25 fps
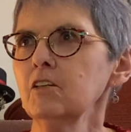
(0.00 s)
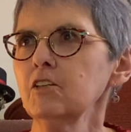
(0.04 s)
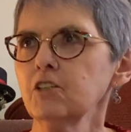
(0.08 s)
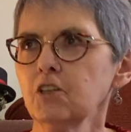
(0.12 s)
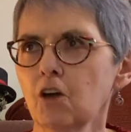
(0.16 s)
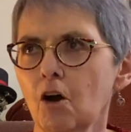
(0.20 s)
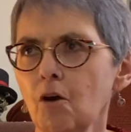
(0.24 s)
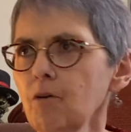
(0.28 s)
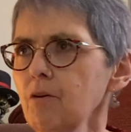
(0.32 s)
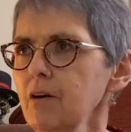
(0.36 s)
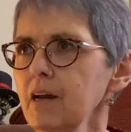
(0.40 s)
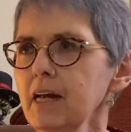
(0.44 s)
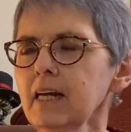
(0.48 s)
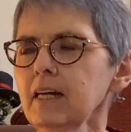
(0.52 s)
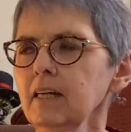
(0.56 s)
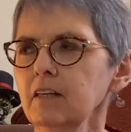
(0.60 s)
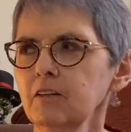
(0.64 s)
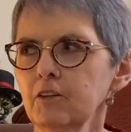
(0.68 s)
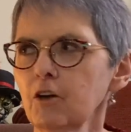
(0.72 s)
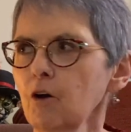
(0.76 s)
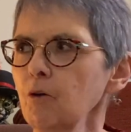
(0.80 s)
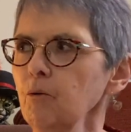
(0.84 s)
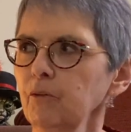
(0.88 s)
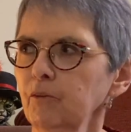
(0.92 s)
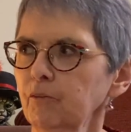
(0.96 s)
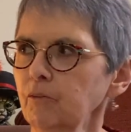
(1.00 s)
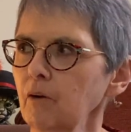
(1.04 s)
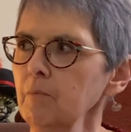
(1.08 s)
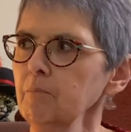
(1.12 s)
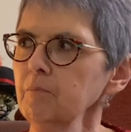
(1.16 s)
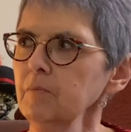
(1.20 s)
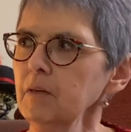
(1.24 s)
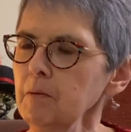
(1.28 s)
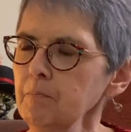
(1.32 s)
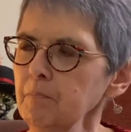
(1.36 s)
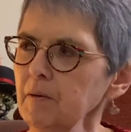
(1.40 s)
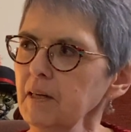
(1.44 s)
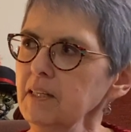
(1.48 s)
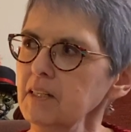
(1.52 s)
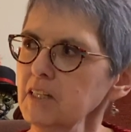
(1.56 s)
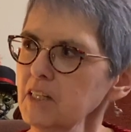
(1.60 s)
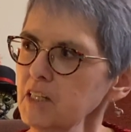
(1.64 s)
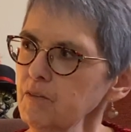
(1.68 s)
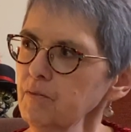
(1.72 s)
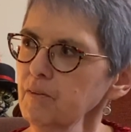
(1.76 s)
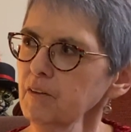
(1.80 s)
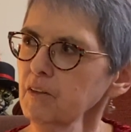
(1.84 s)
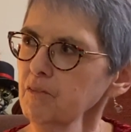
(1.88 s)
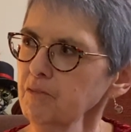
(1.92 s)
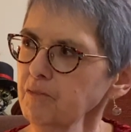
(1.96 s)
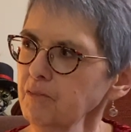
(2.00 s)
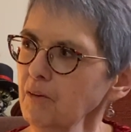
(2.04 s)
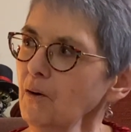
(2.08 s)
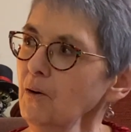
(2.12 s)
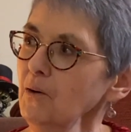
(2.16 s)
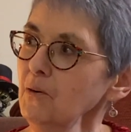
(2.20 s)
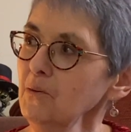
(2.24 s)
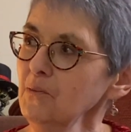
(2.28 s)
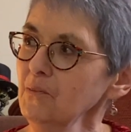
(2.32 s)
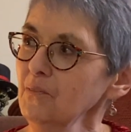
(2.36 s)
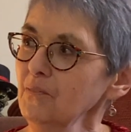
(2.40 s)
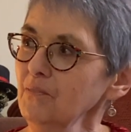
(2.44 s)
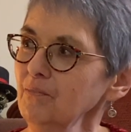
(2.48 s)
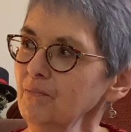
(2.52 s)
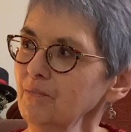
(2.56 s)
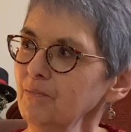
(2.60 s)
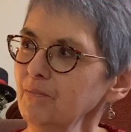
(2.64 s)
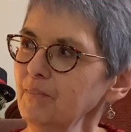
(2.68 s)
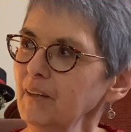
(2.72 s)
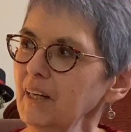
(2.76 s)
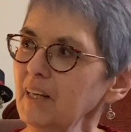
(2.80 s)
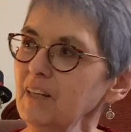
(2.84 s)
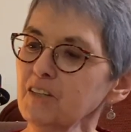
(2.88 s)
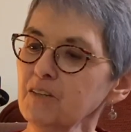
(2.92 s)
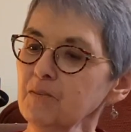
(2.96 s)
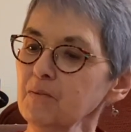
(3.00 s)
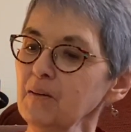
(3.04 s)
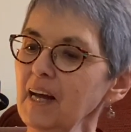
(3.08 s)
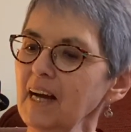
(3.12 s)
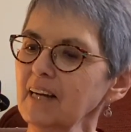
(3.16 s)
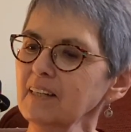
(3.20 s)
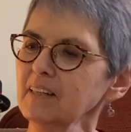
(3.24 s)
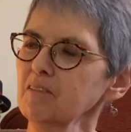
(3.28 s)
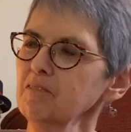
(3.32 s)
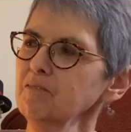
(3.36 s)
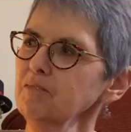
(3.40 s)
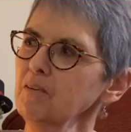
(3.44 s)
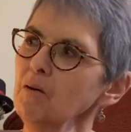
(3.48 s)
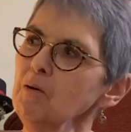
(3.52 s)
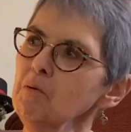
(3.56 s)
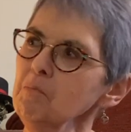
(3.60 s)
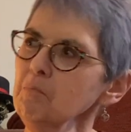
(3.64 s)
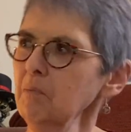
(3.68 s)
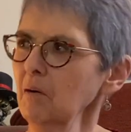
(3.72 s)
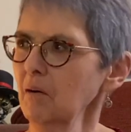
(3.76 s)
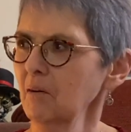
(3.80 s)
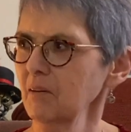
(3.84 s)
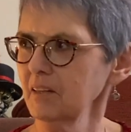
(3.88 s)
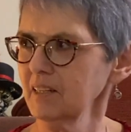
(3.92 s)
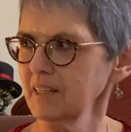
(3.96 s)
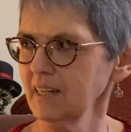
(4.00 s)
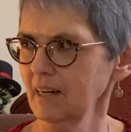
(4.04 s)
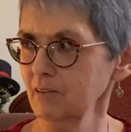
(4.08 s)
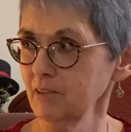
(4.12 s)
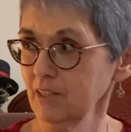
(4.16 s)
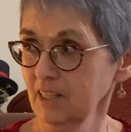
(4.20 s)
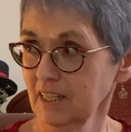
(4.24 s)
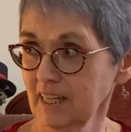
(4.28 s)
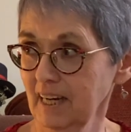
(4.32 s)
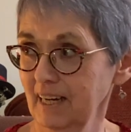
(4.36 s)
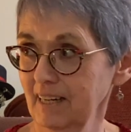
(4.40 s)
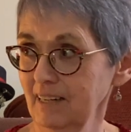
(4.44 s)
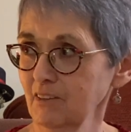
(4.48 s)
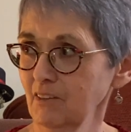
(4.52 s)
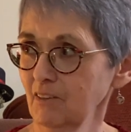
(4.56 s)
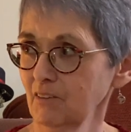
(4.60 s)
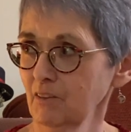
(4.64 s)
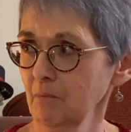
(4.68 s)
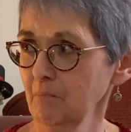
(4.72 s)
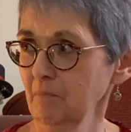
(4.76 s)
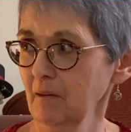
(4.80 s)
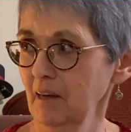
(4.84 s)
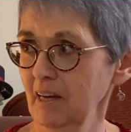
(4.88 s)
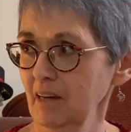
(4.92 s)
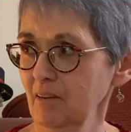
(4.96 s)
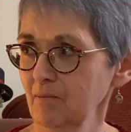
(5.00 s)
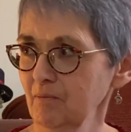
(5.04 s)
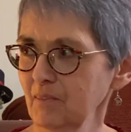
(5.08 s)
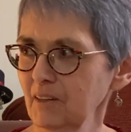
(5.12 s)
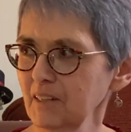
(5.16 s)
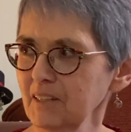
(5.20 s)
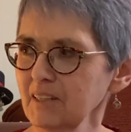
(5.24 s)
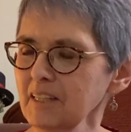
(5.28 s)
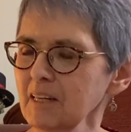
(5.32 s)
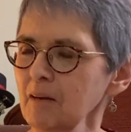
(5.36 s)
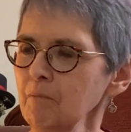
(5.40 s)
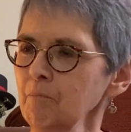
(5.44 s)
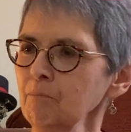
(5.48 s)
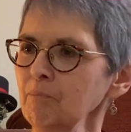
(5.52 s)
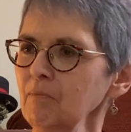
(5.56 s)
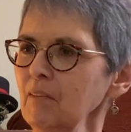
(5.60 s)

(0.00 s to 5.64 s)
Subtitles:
sorry, no thruppenny bits for the phone, because we had a phone box outside on the pavement